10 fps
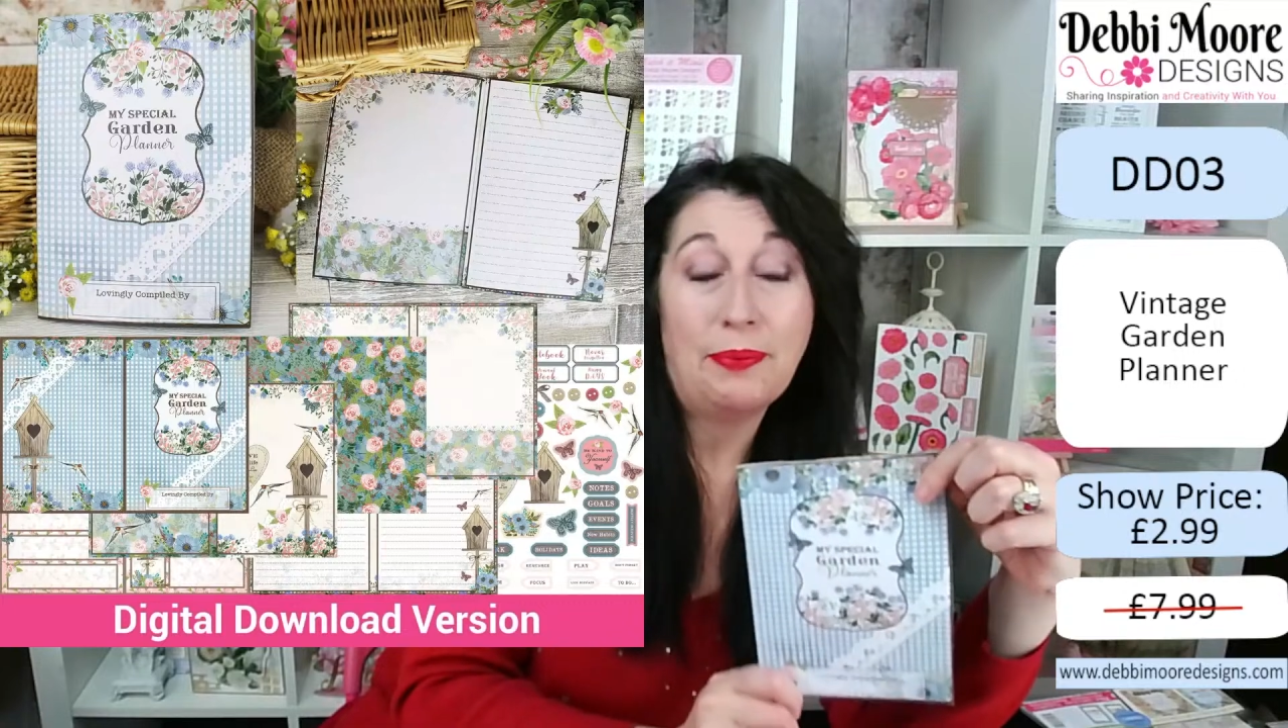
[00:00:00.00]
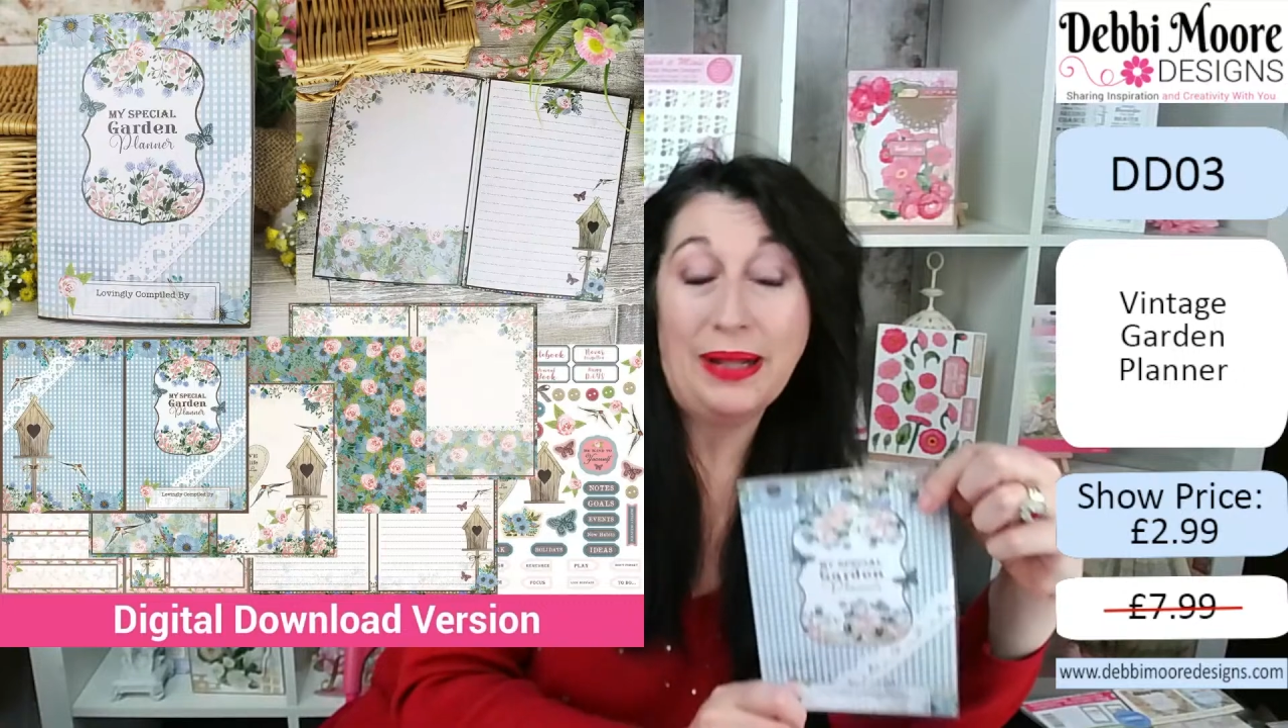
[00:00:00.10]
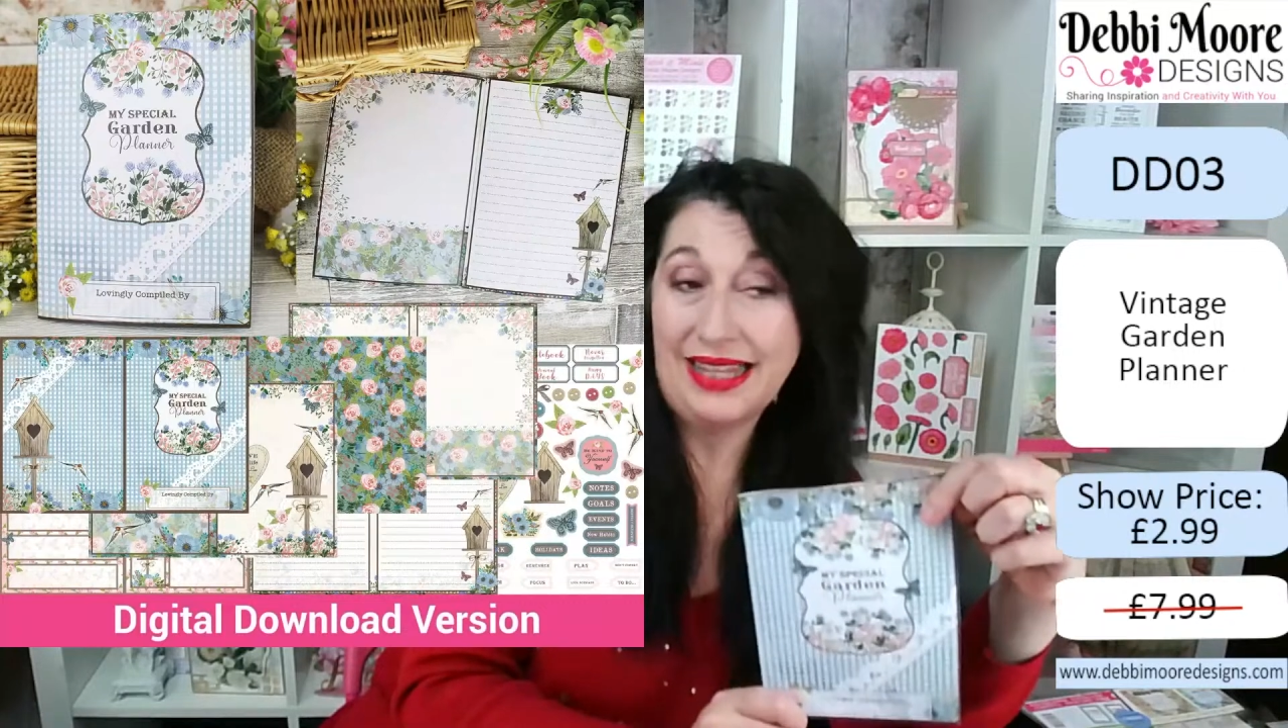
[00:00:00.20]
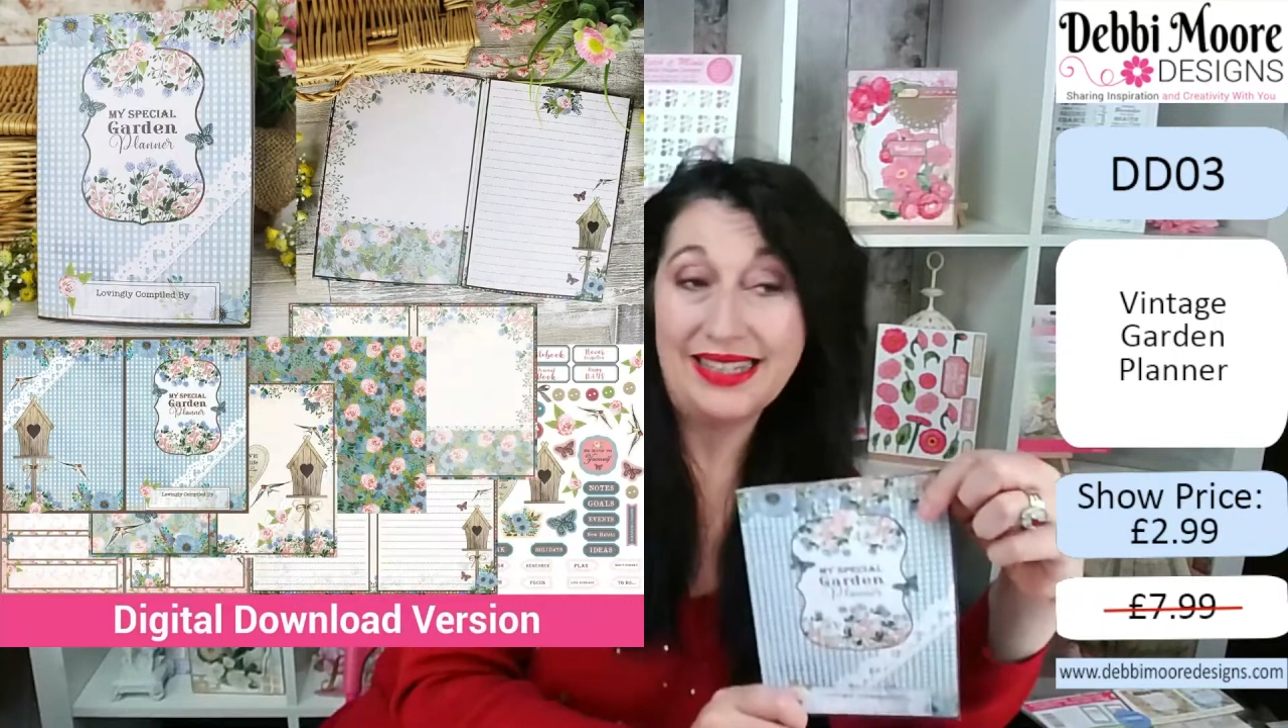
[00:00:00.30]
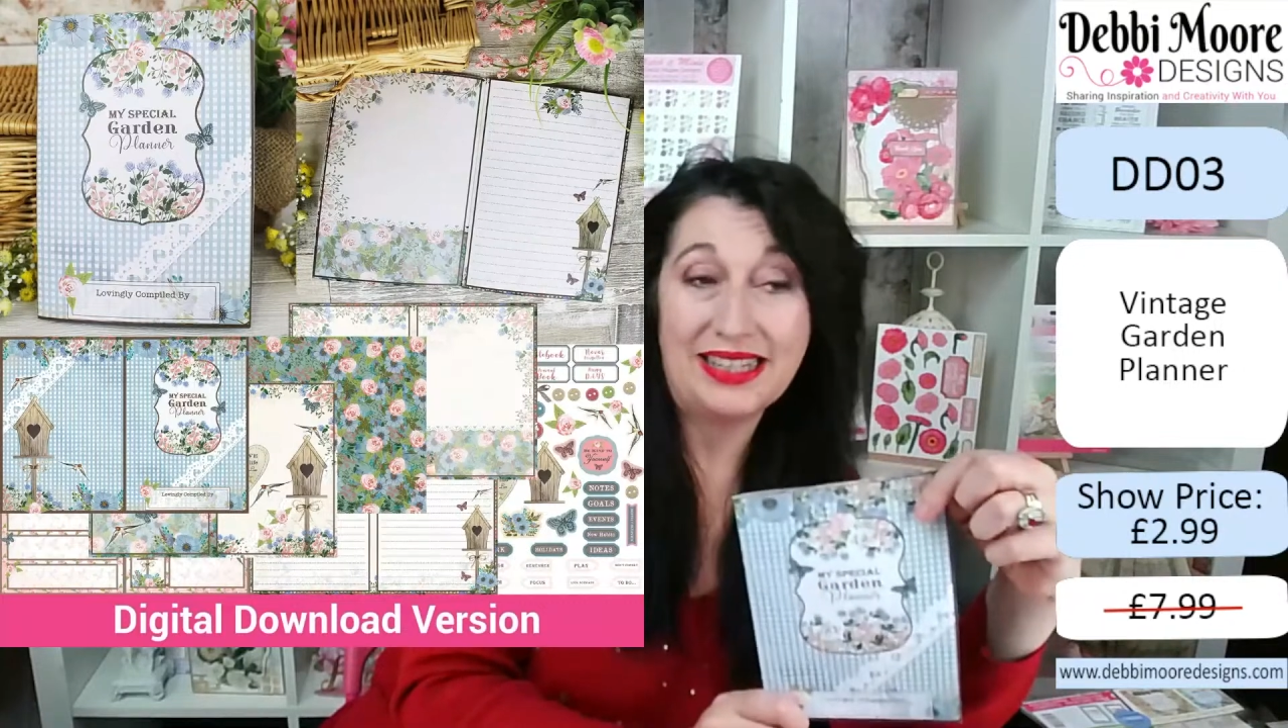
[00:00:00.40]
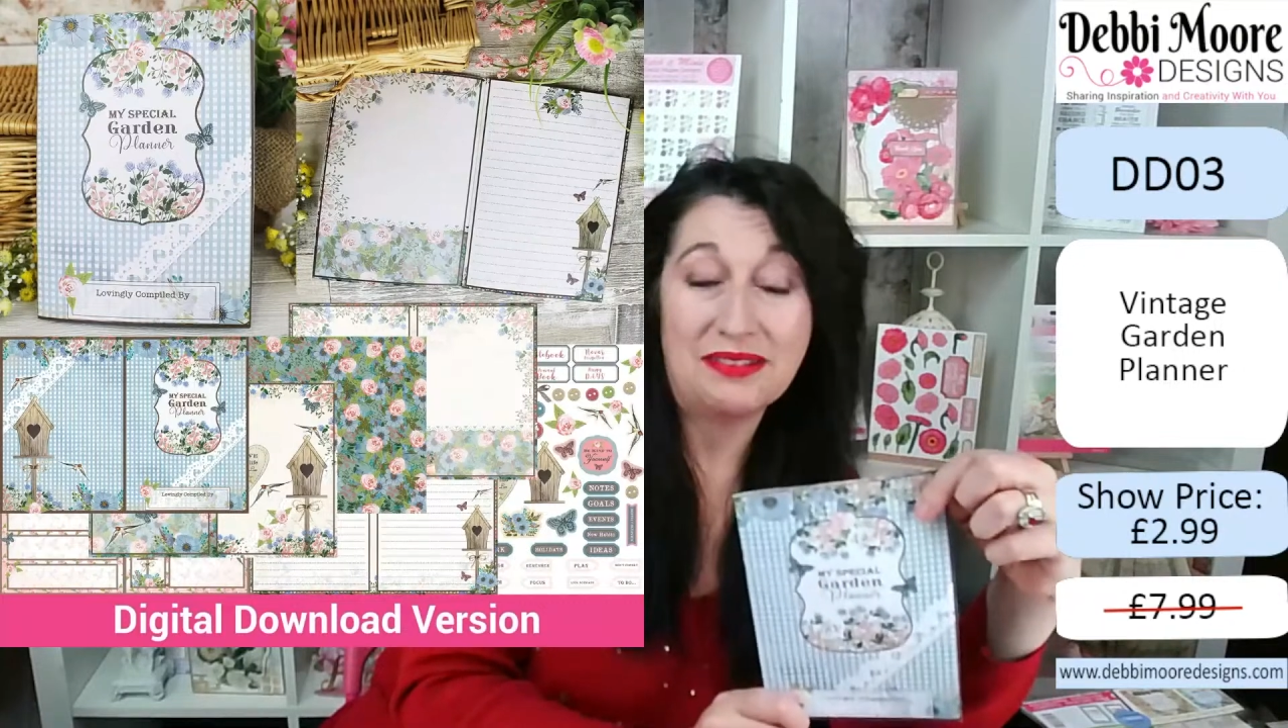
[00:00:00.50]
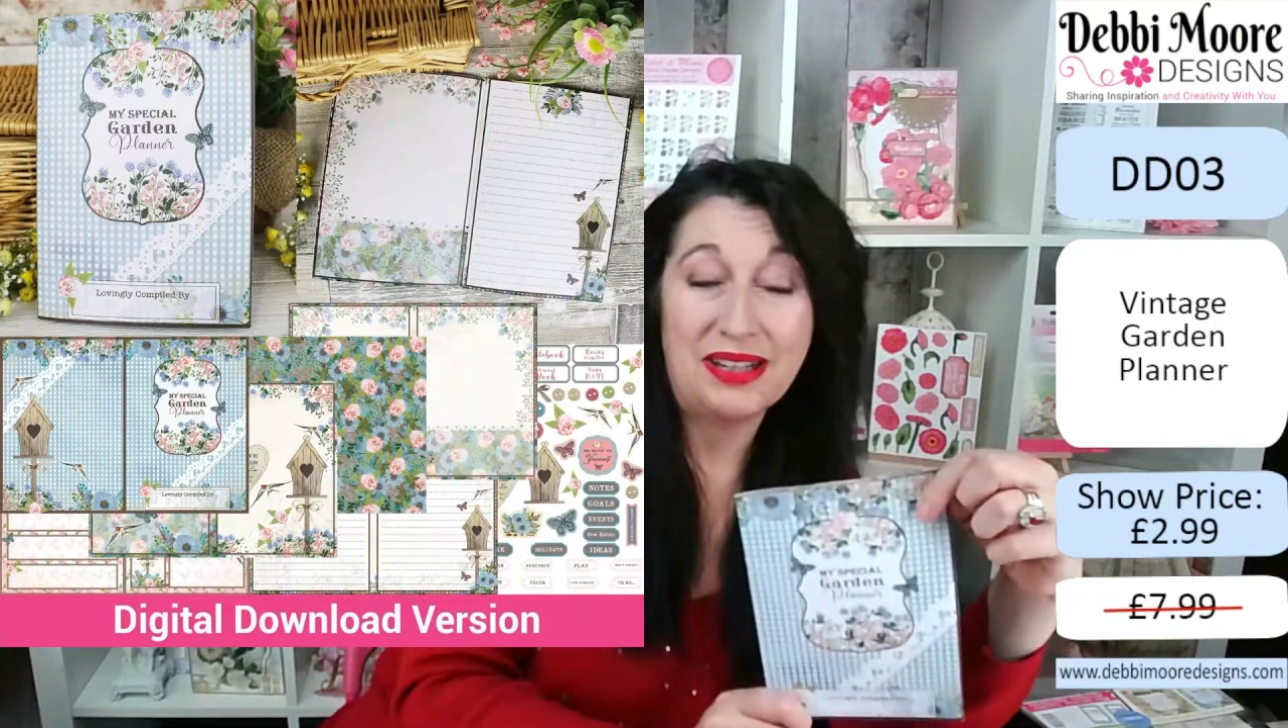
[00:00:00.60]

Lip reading: planning